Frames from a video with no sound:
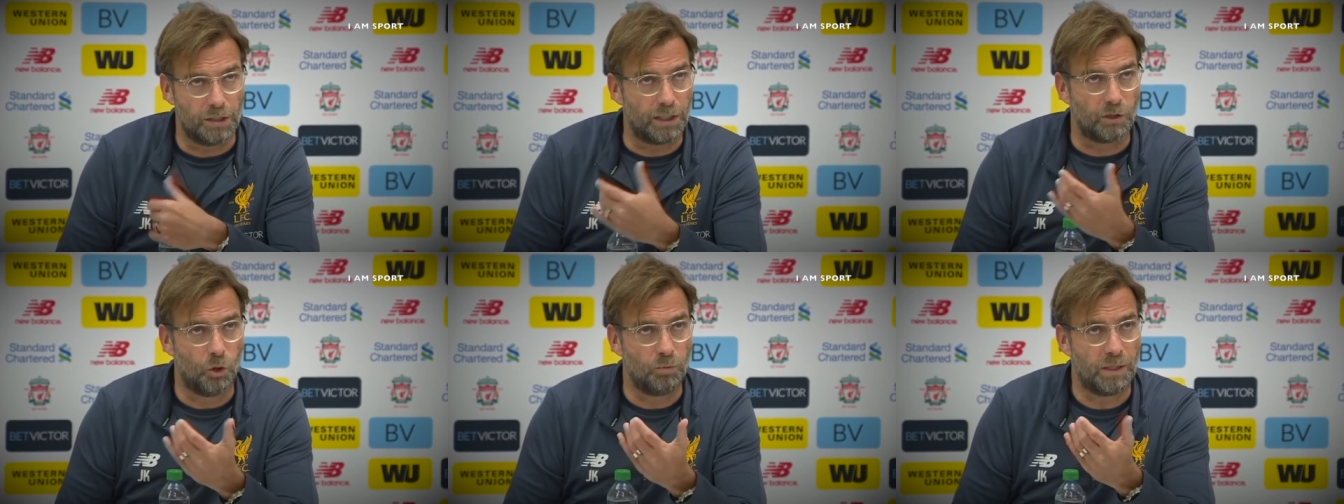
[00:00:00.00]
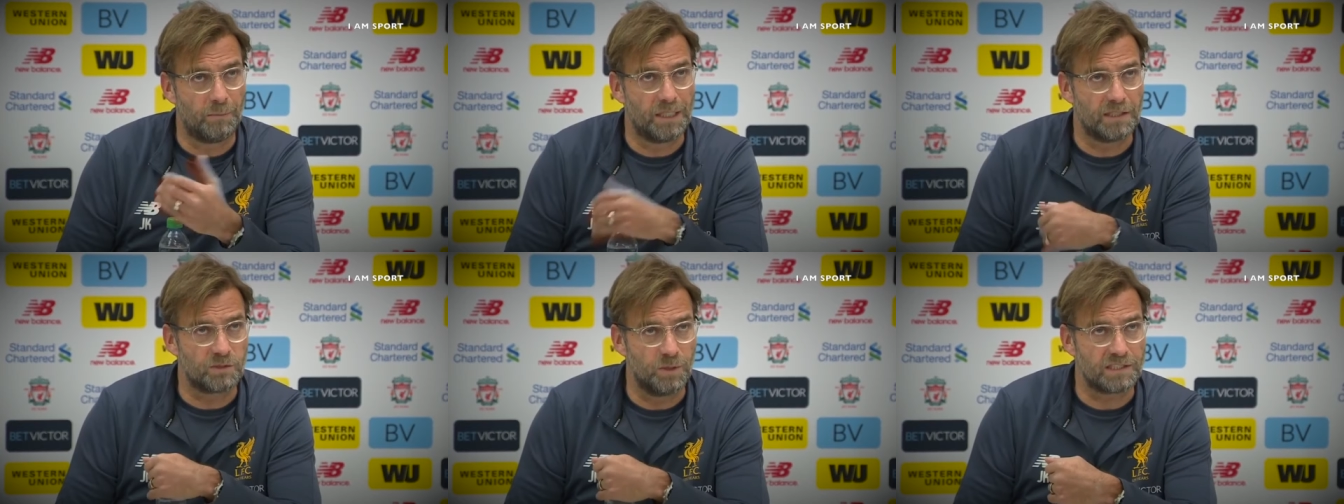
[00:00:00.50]
I had a home game
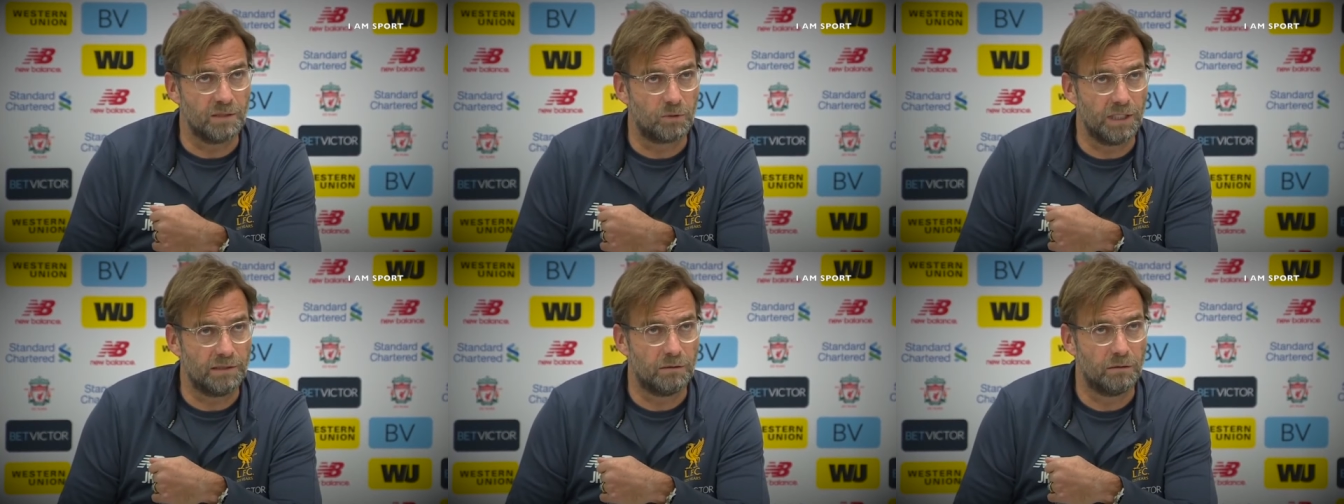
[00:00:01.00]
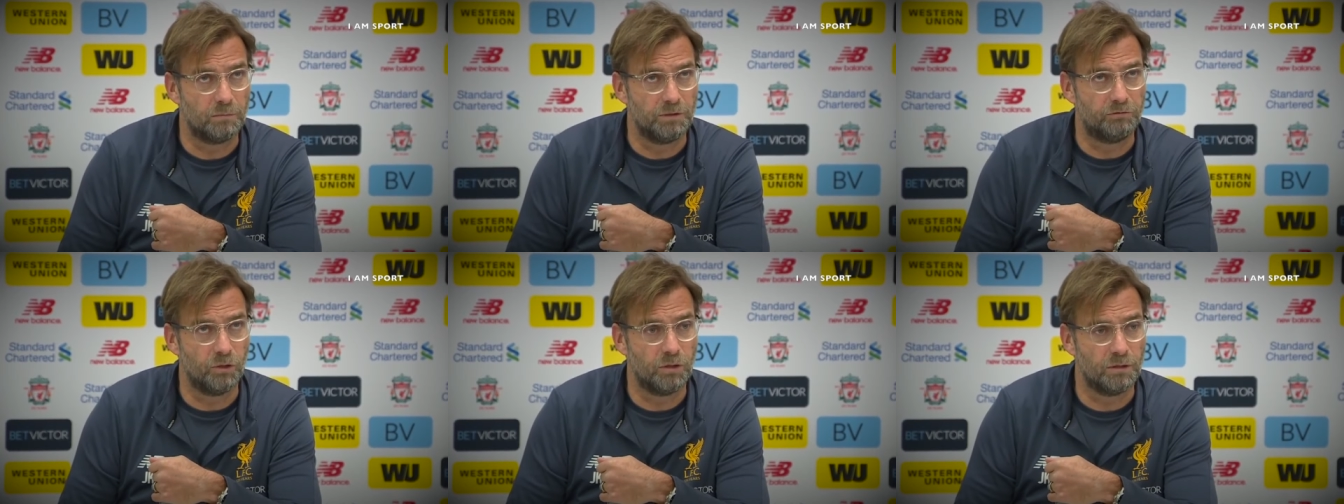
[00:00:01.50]
against West Ham, right?
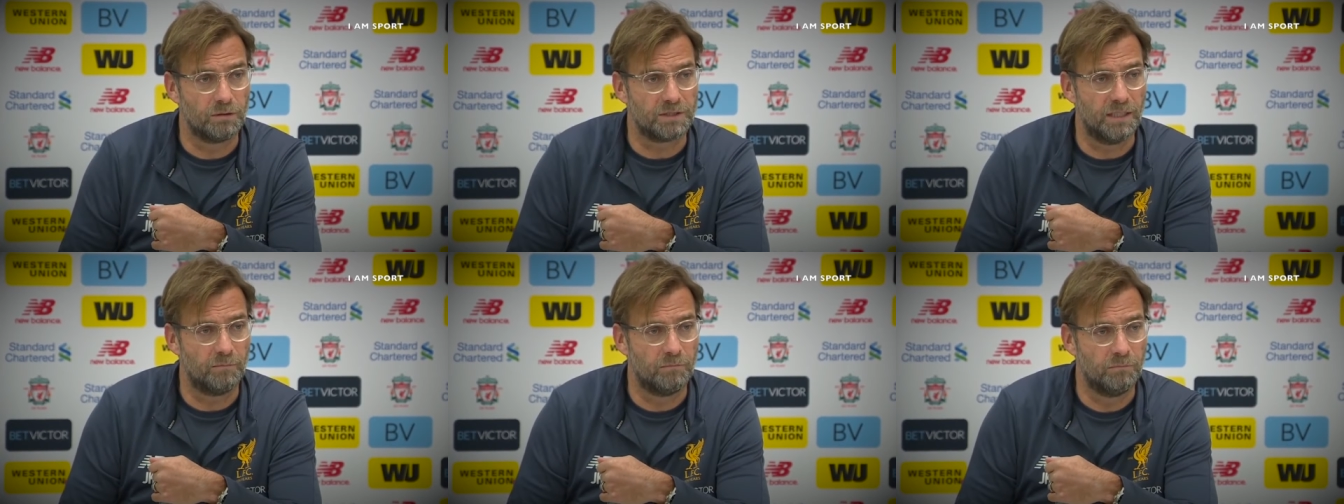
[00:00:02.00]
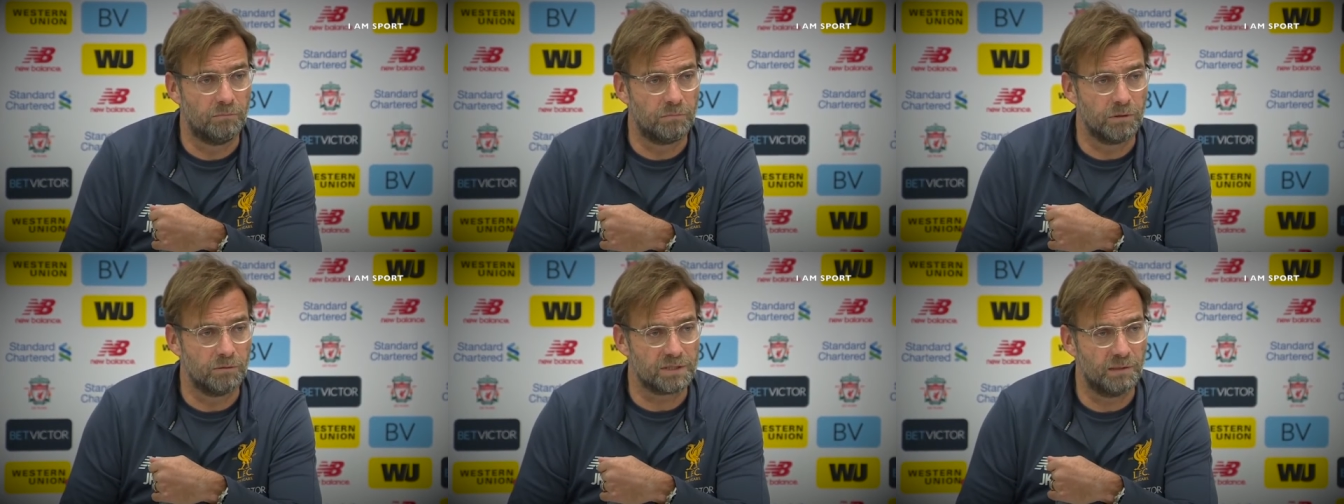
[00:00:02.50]
Before Sam.
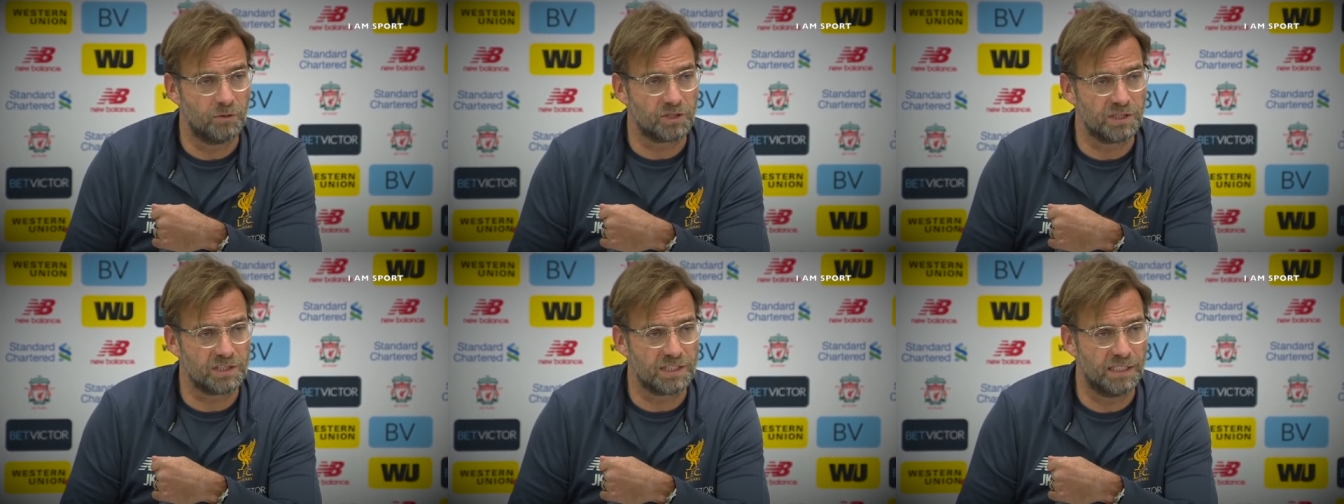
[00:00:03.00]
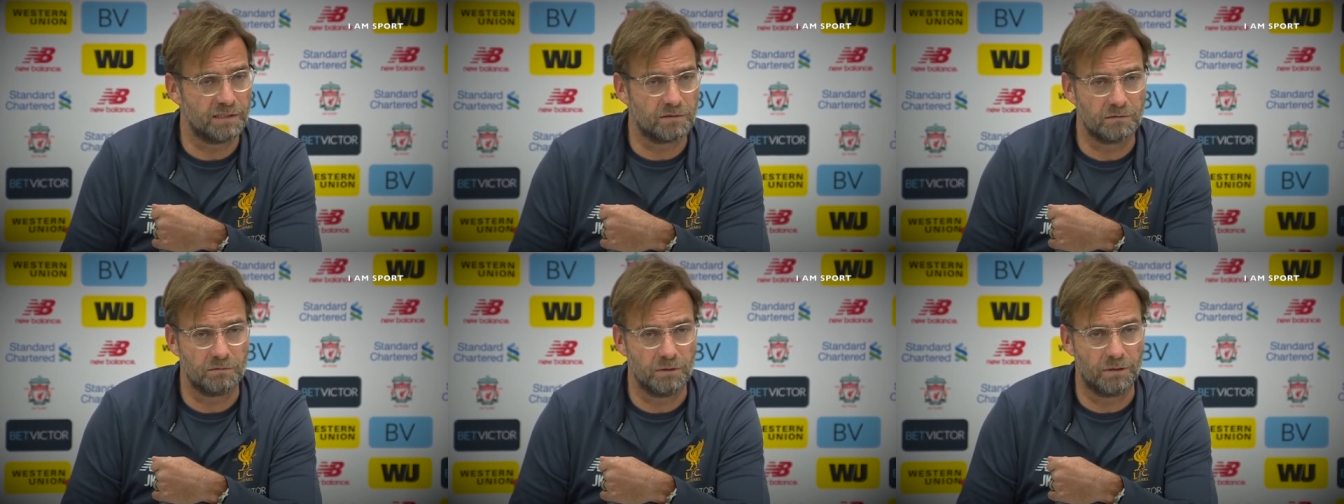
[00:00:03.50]
Sam was in the
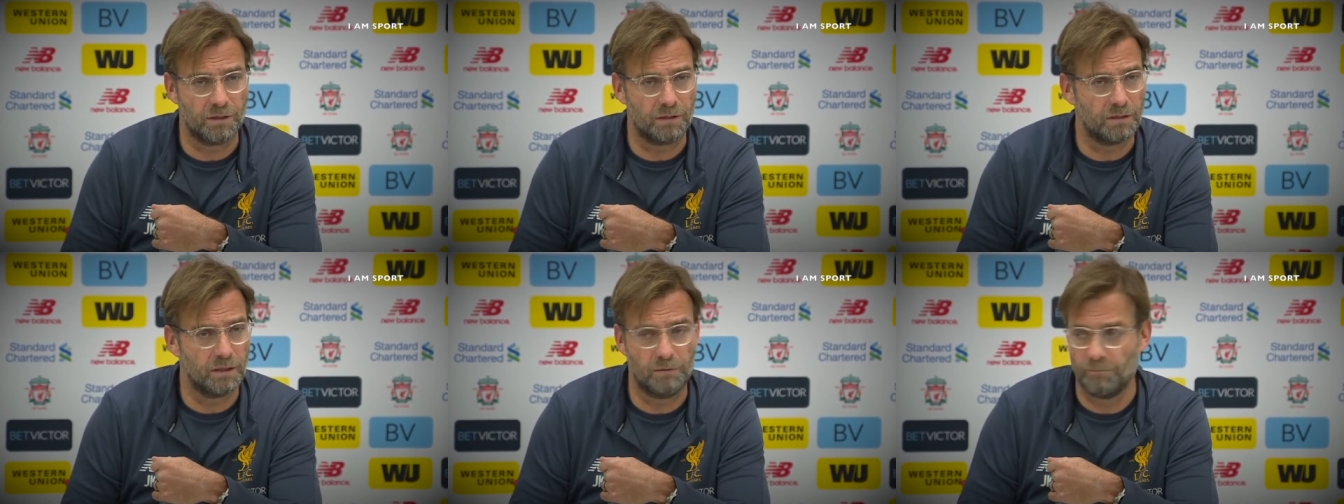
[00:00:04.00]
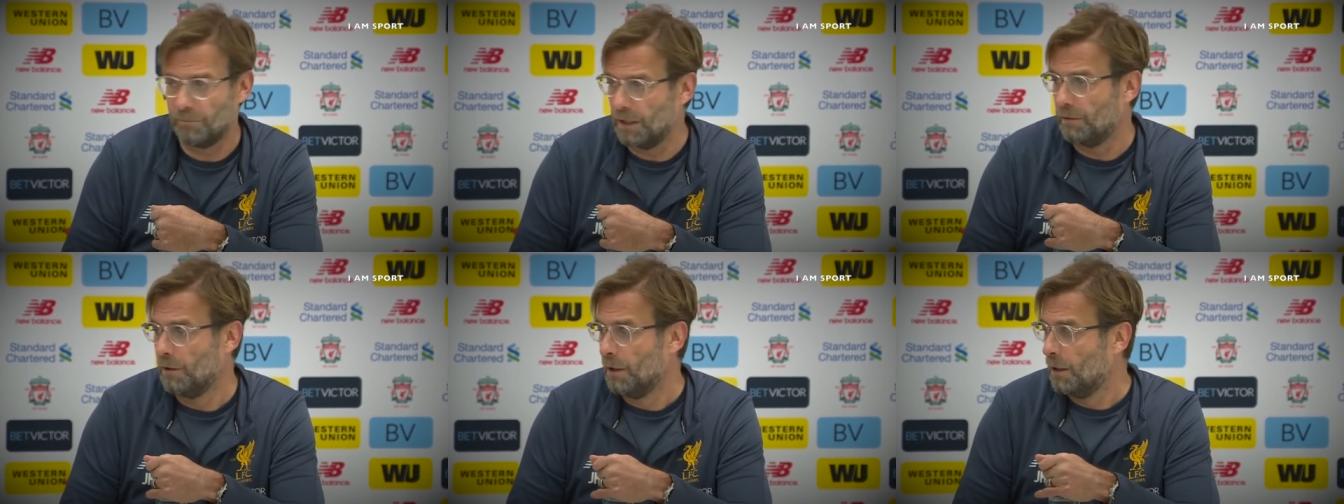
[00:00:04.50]
stands, I think. Um,
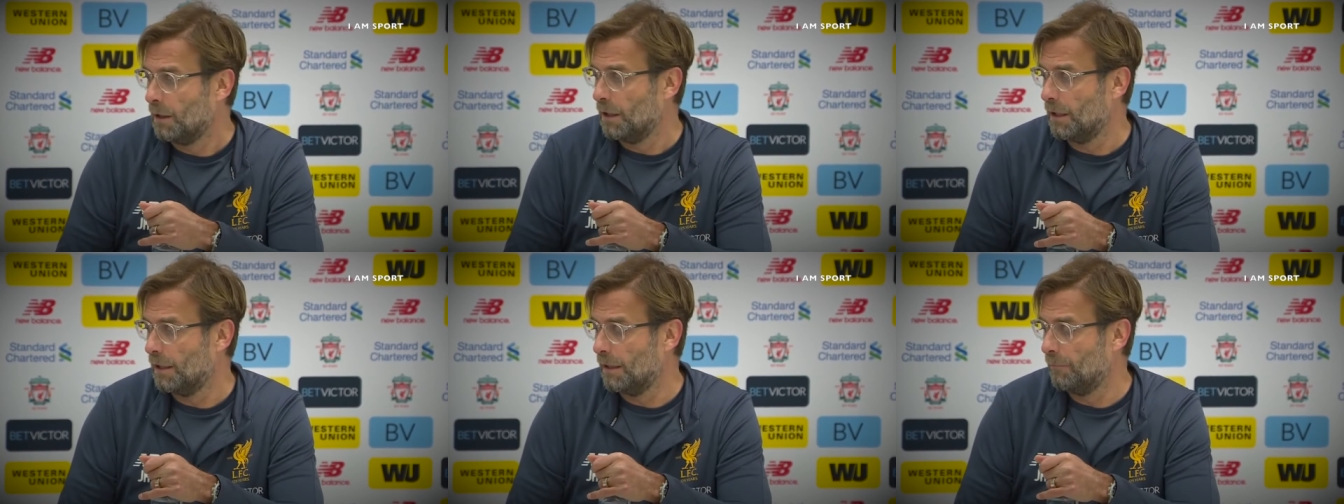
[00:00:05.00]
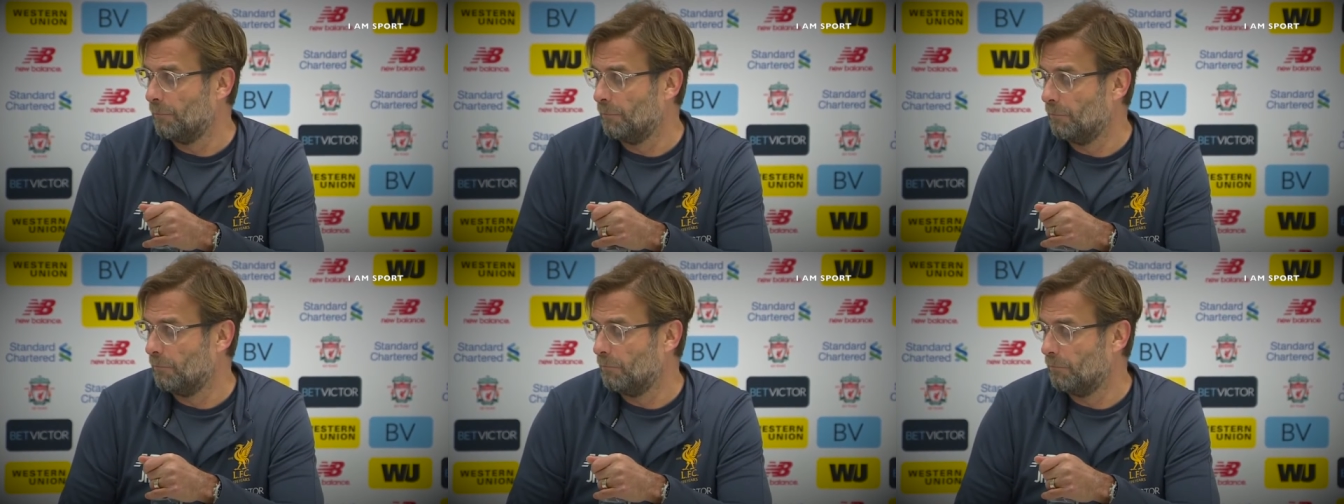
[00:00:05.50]
yeah.
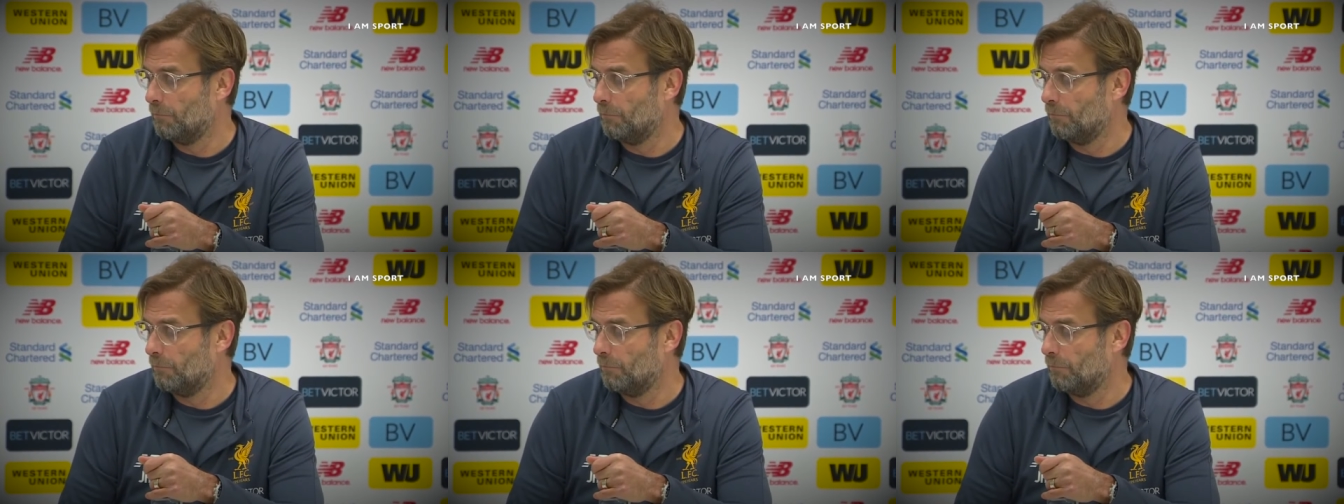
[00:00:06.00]
Um,